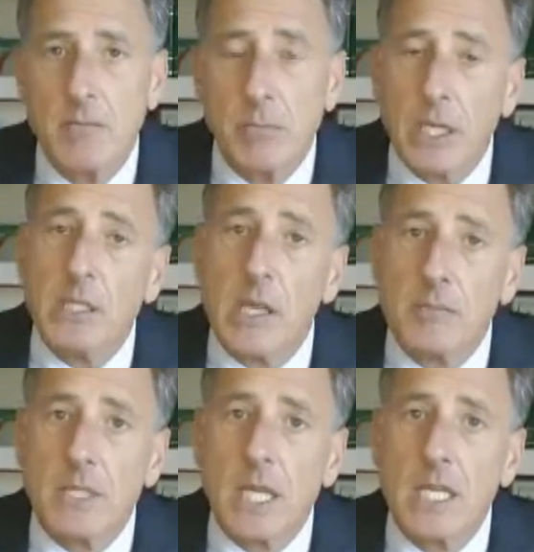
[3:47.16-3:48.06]
Button
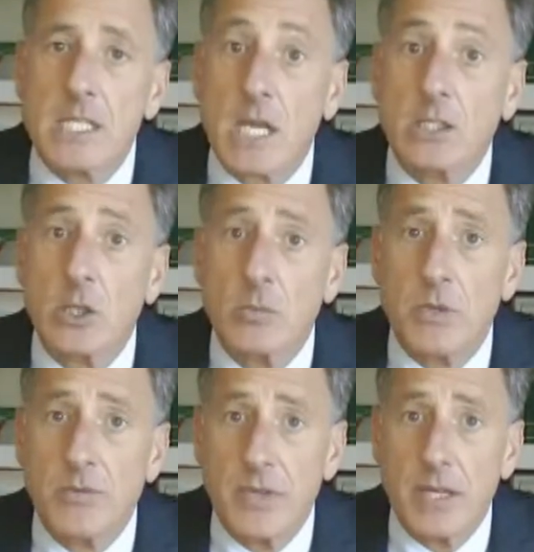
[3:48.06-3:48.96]
Up Day is
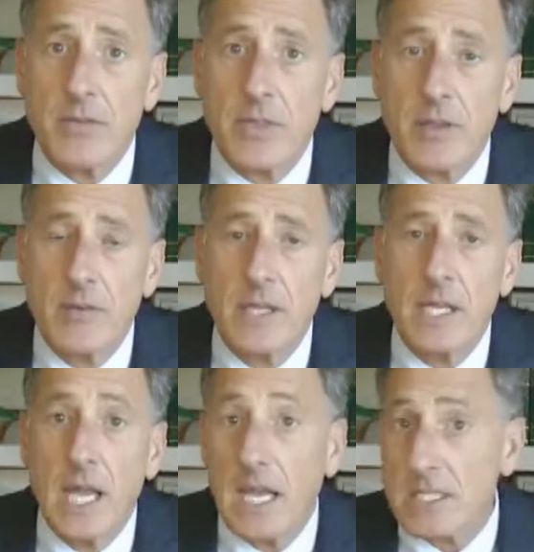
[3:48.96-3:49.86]
October 5th.
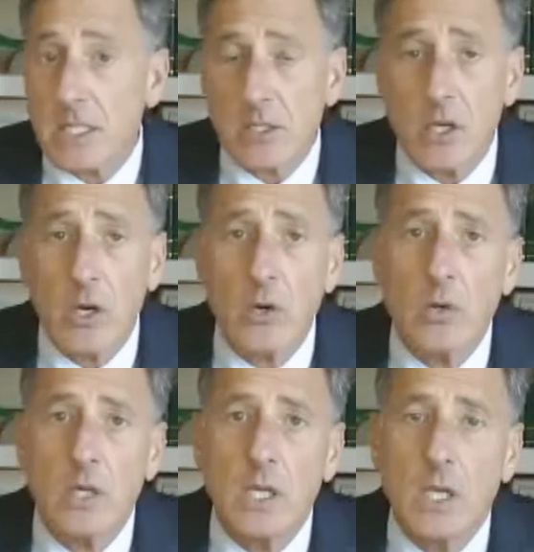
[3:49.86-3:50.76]
As you
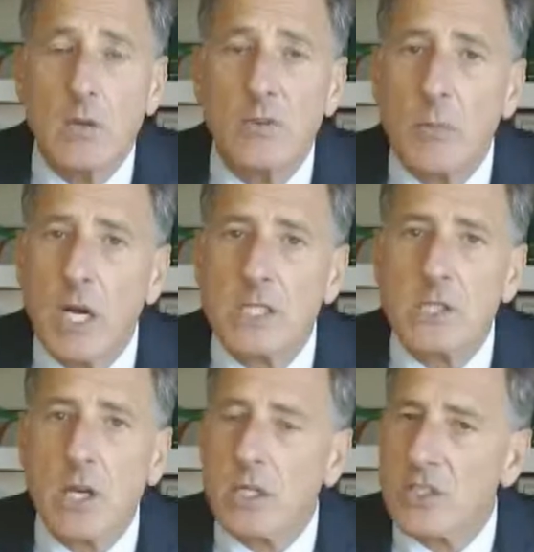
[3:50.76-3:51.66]
know, Vermont's
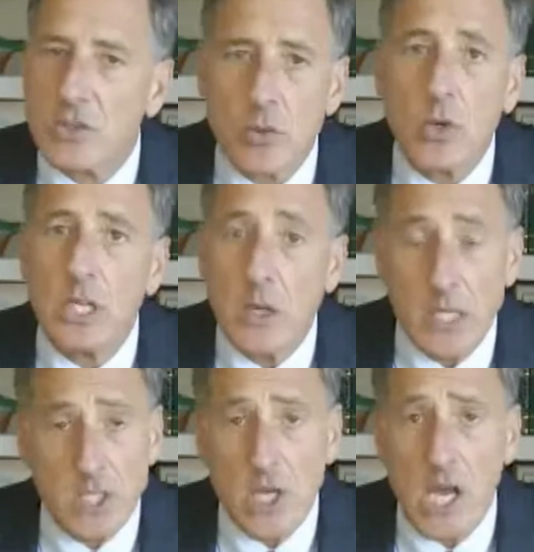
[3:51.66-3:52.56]
done an
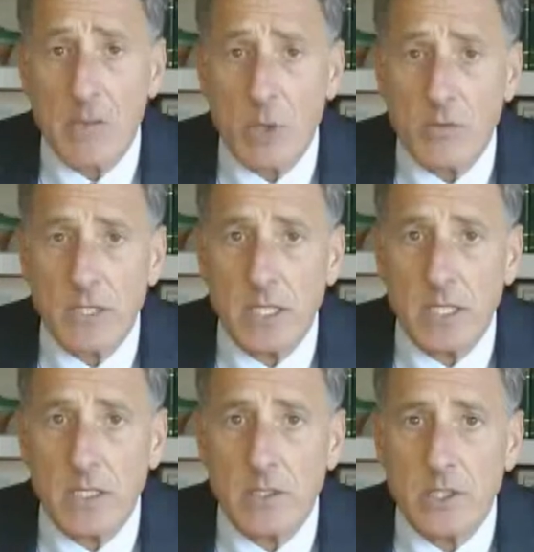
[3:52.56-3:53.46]
extraordinary job over the
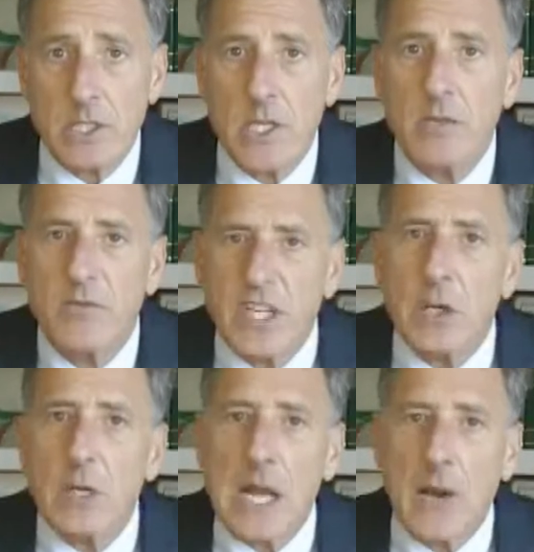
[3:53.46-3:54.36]
years
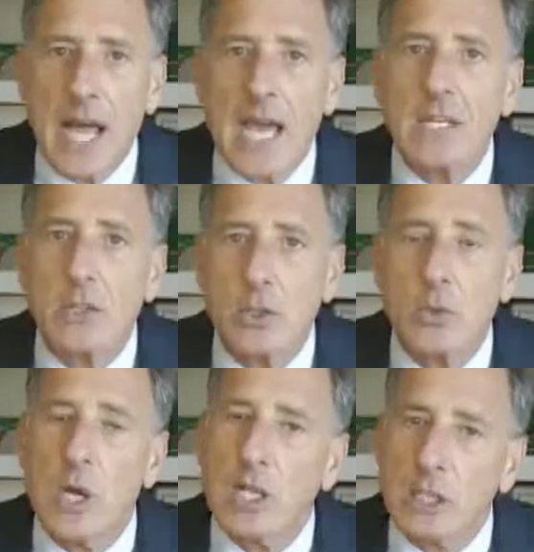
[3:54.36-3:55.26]
figuring out how to
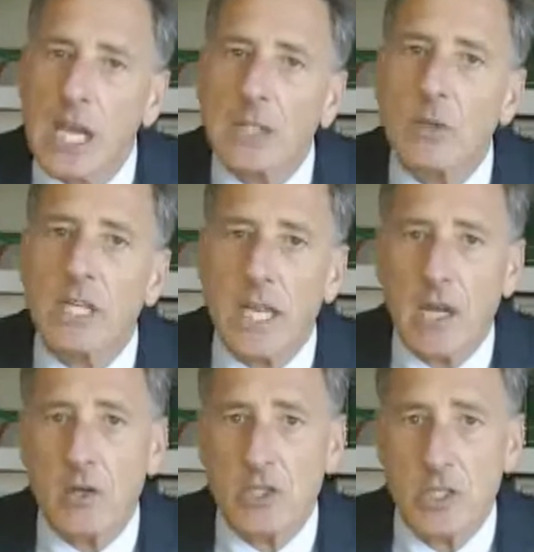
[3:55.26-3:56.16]
do electric
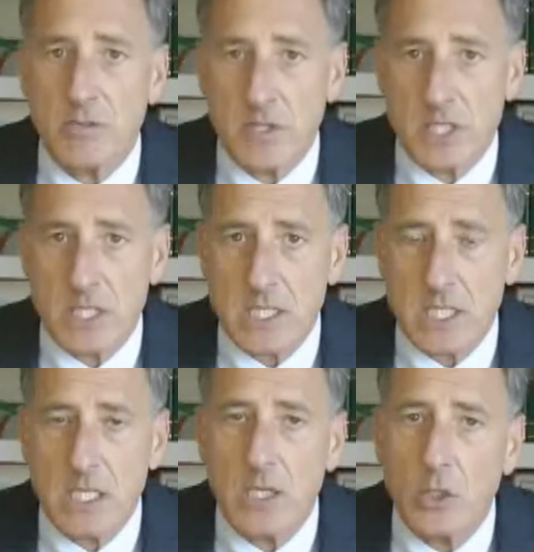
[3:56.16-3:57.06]
energy
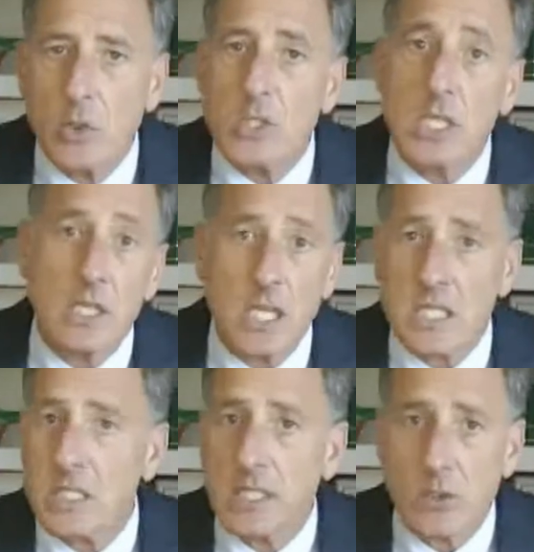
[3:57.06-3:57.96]
efficiency, using
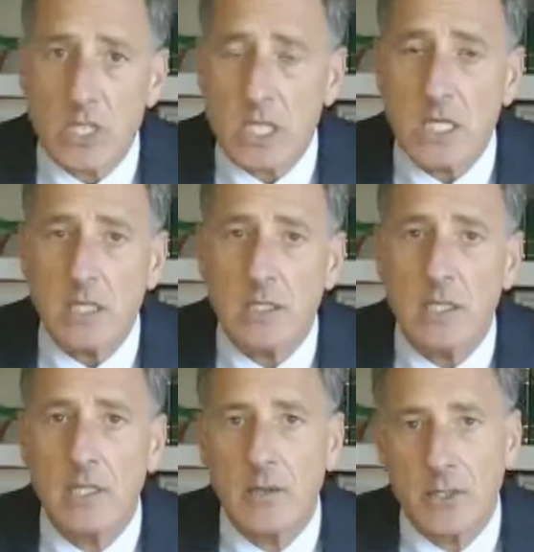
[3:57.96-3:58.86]
less electricity
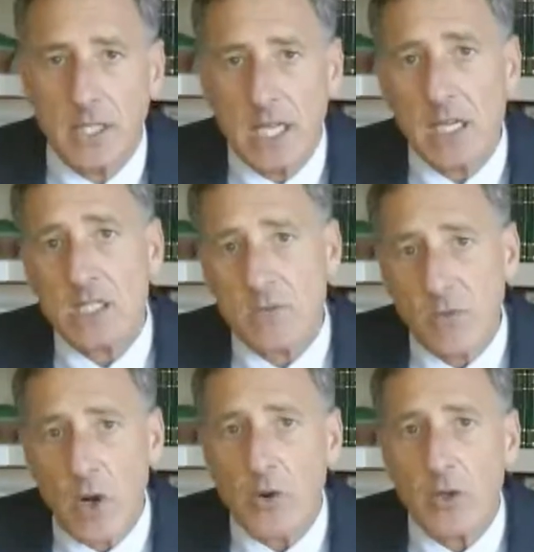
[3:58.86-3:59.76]
to get us
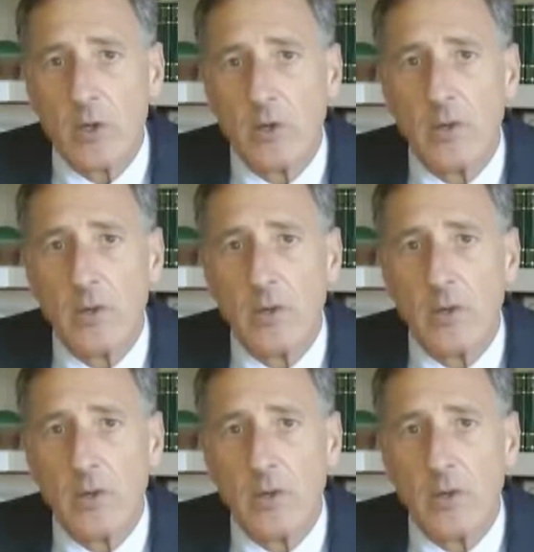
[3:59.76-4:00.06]
farther